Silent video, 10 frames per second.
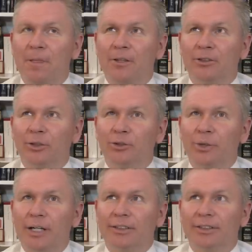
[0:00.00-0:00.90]
So,
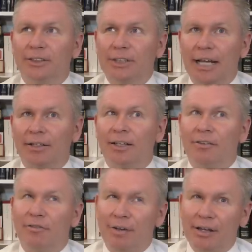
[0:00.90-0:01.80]
straightest sect,
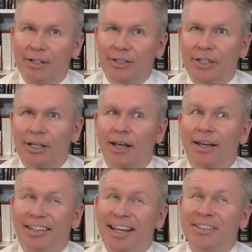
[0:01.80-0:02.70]
Pharisee,
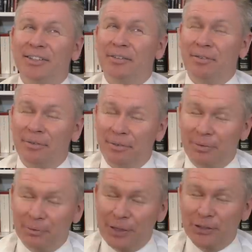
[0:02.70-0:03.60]
yes,
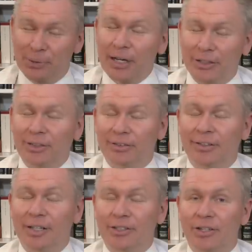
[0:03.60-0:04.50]

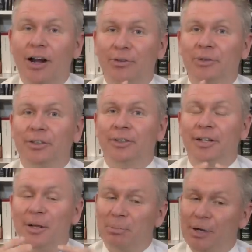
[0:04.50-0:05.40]
resurrection is a doctrine
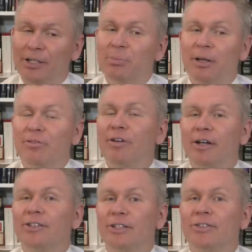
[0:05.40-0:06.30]
embraced by the
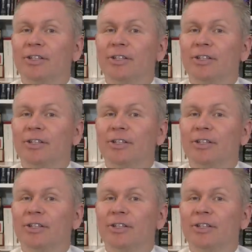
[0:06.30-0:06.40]
Pharisees.